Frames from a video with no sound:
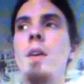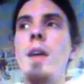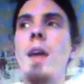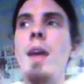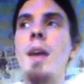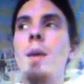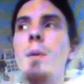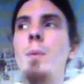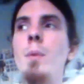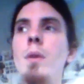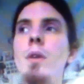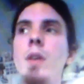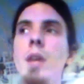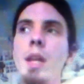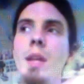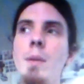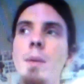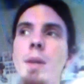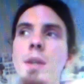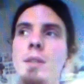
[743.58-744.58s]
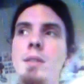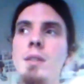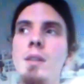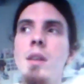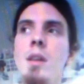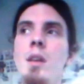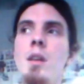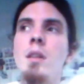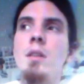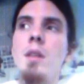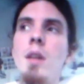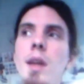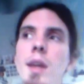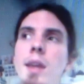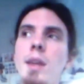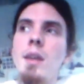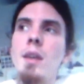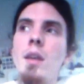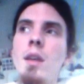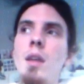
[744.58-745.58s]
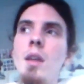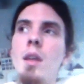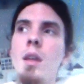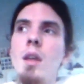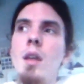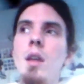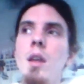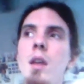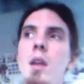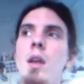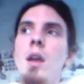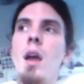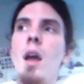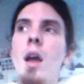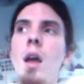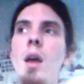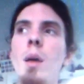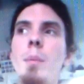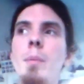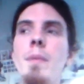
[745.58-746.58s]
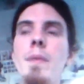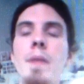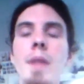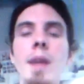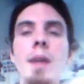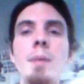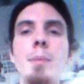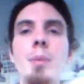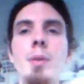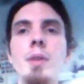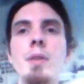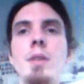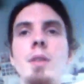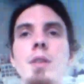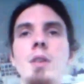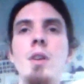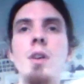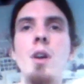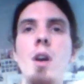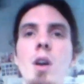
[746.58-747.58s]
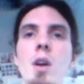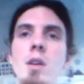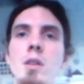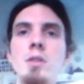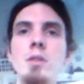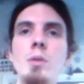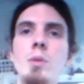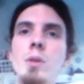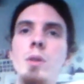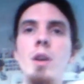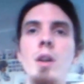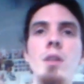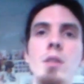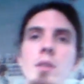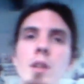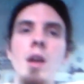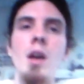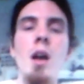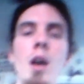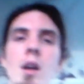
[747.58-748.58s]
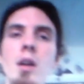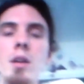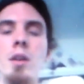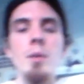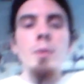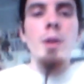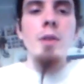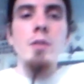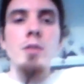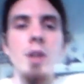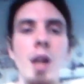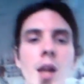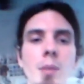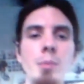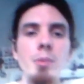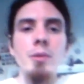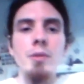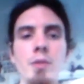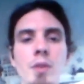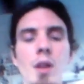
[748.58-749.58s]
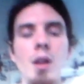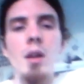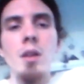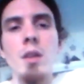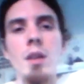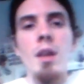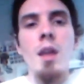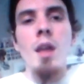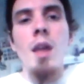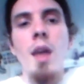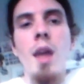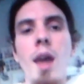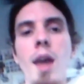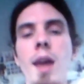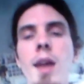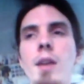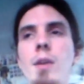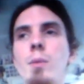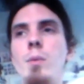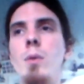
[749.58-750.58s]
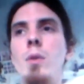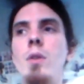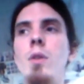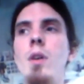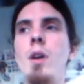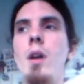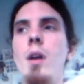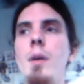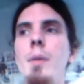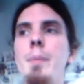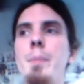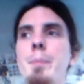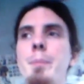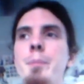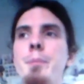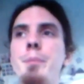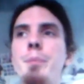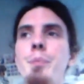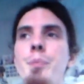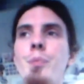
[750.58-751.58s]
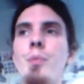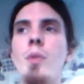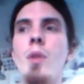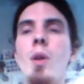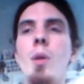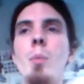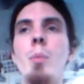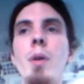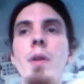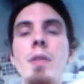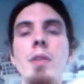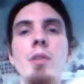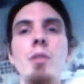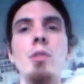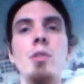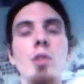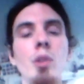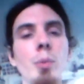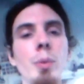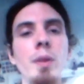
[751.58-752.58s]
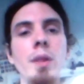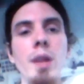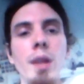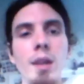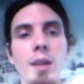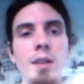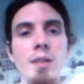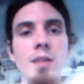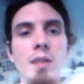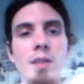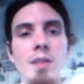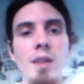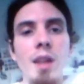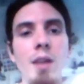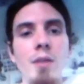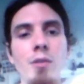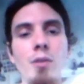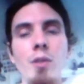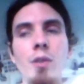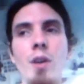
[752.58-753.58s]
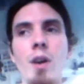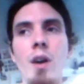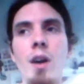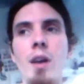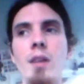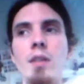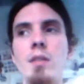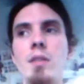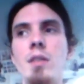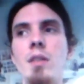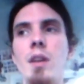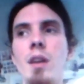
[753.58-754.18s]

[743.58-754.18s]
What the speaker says: okay, well, anyways, like, they put the car door on lock, or whatever, childproof lock, and, well, but the stupid thing is they forgot